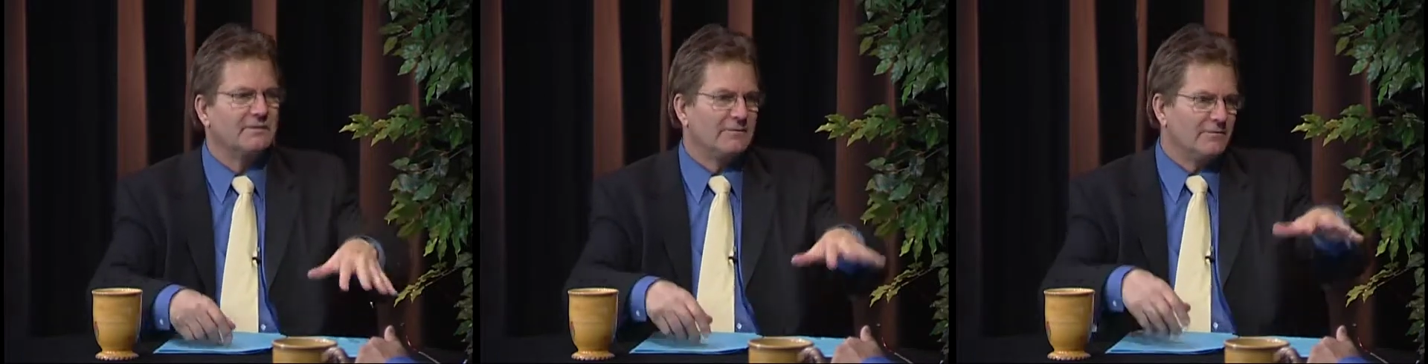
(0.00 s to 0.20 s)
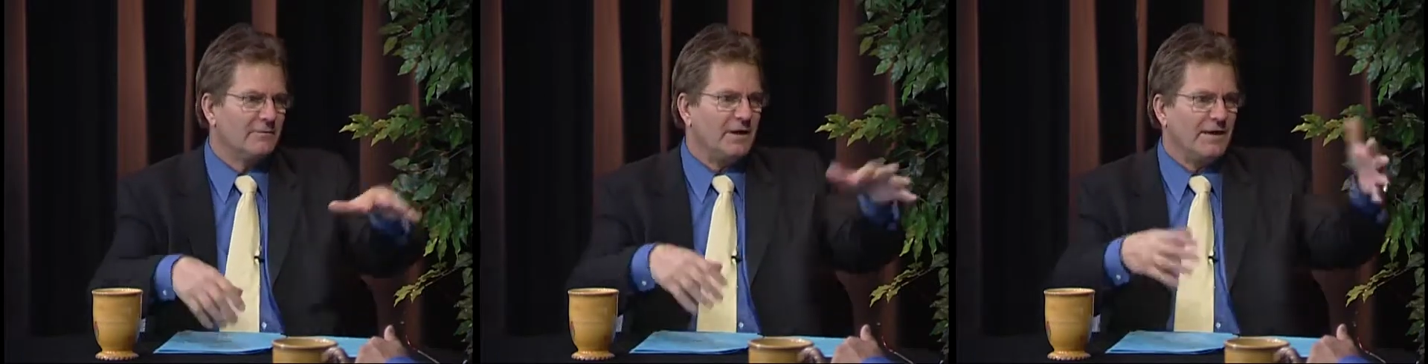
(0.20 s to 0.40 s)

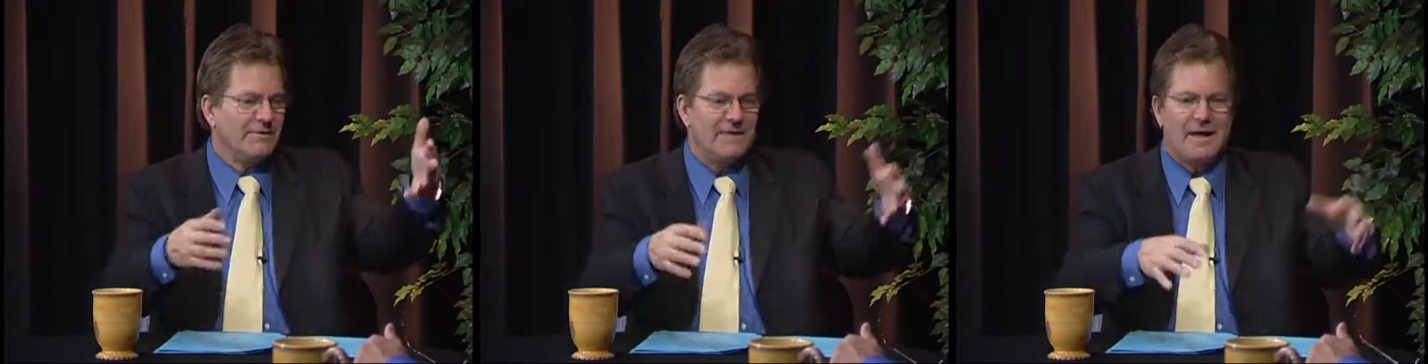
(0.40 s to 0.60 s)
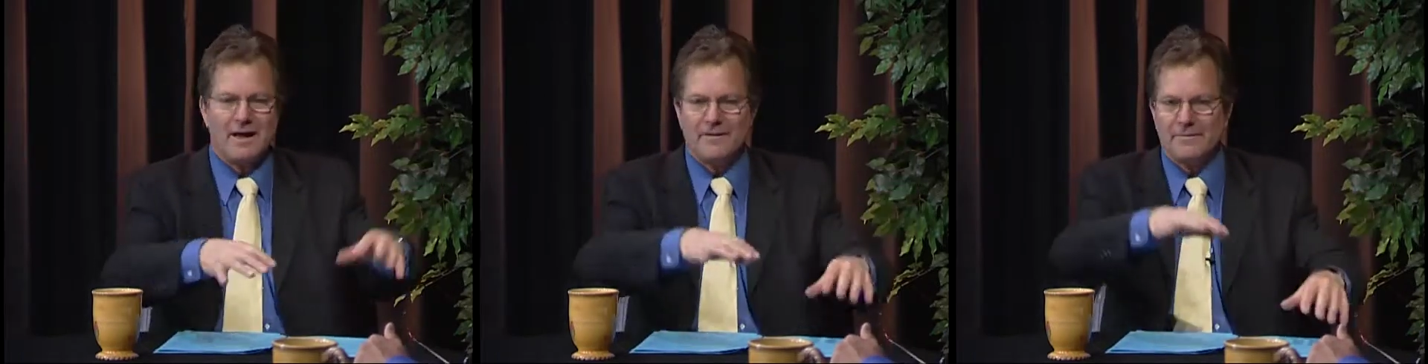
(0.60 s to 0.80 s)
Right. And
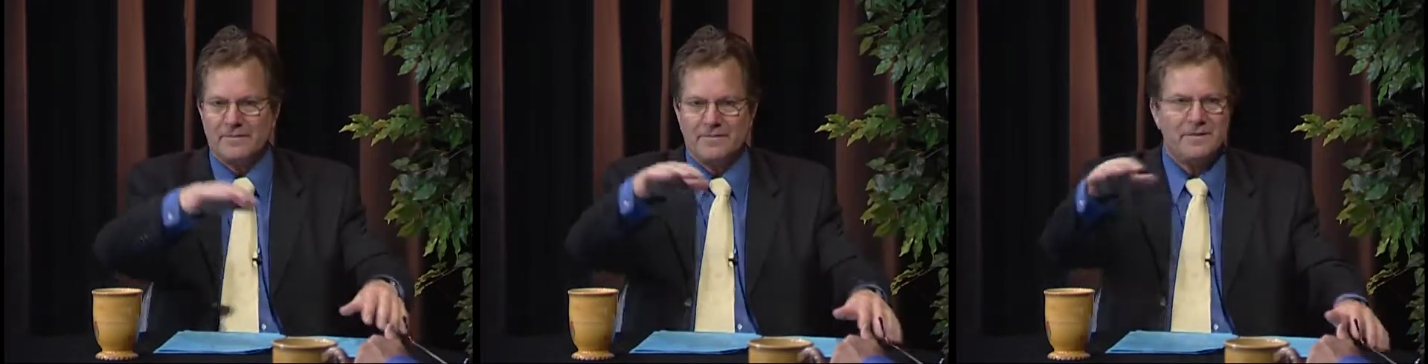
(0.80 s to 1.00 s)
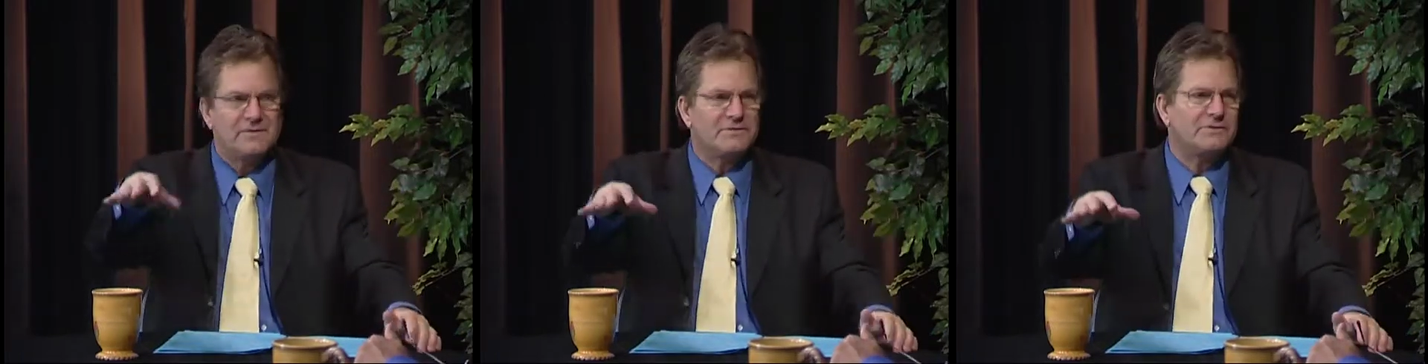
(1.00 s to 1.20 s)
now
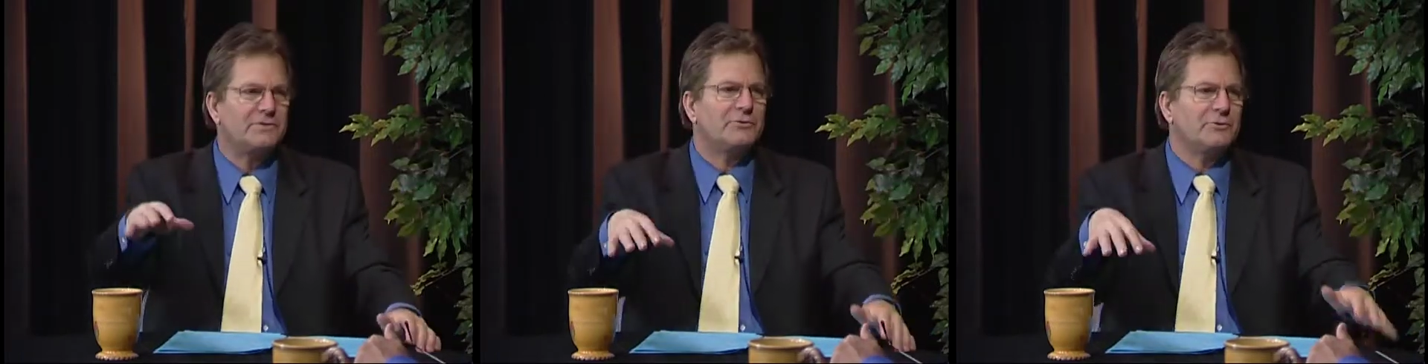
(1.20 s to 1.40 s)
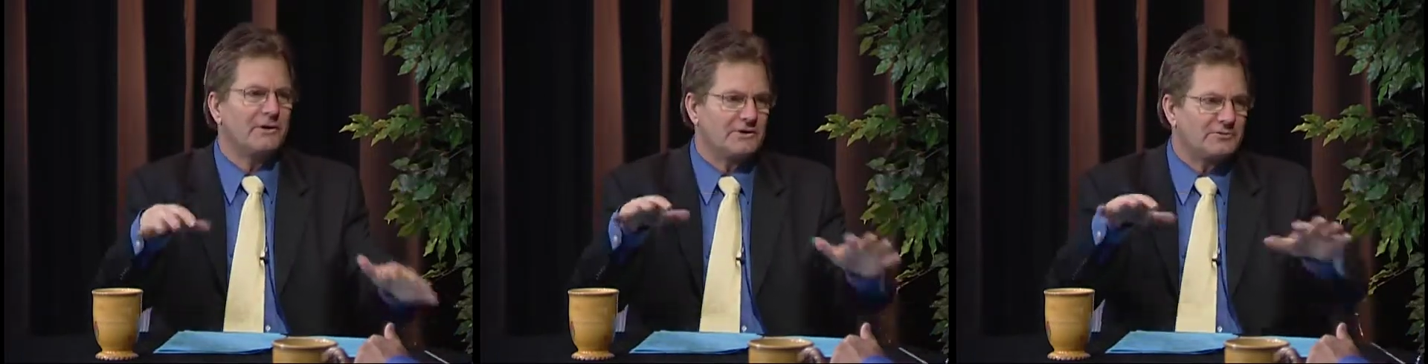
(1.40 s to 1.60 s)
this is a
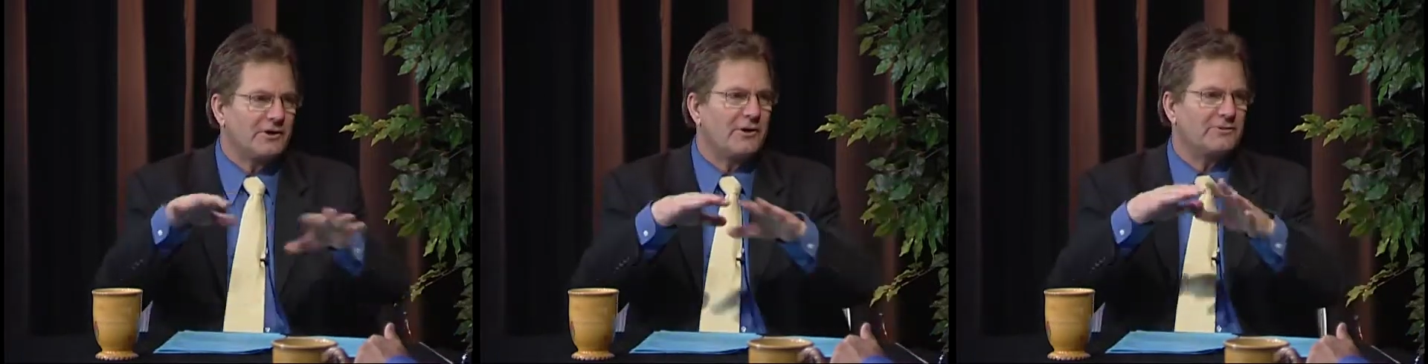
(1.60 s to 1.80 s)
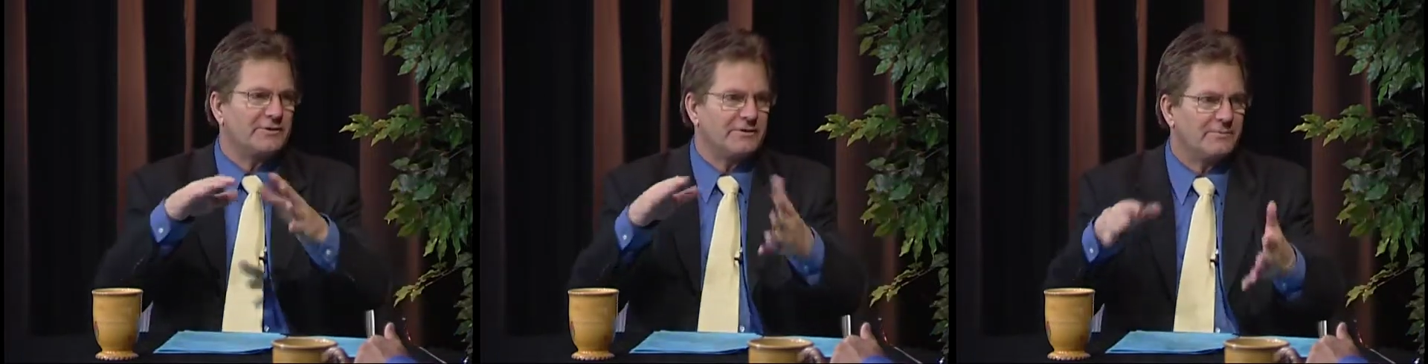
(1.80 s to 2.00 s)
duke in
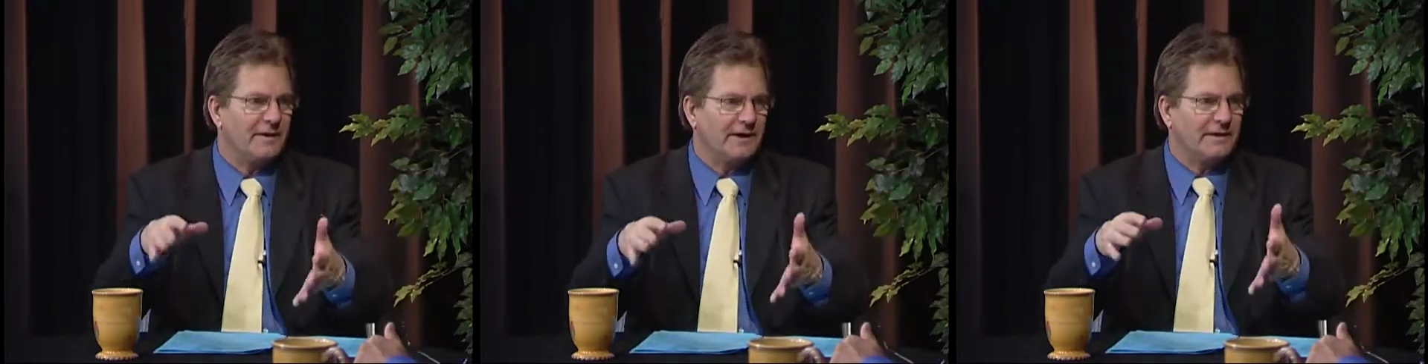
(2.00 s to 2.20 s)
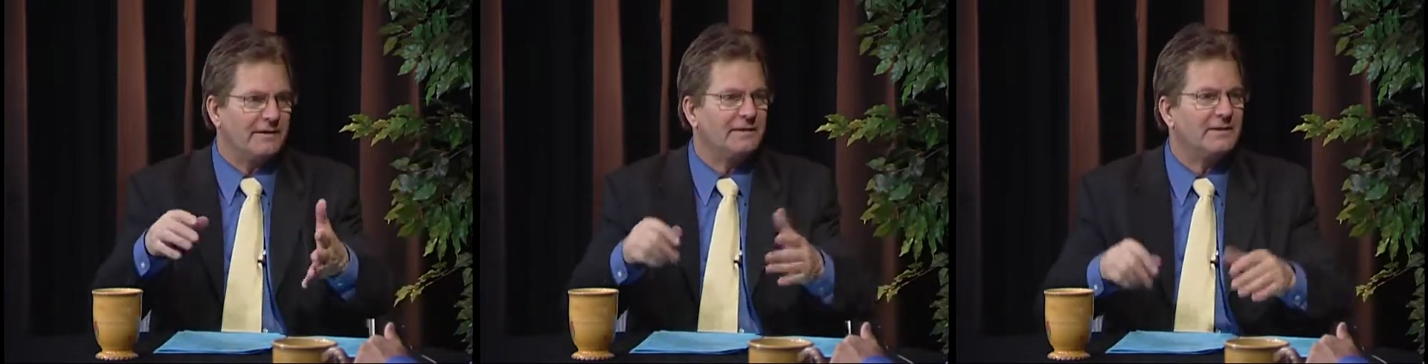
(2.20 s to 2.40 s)
charge of the
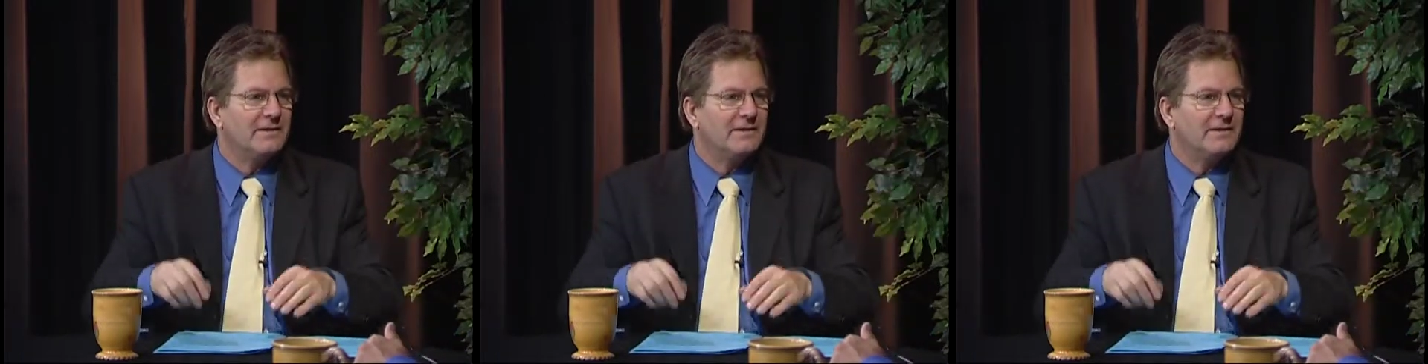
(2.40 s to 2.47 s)
money.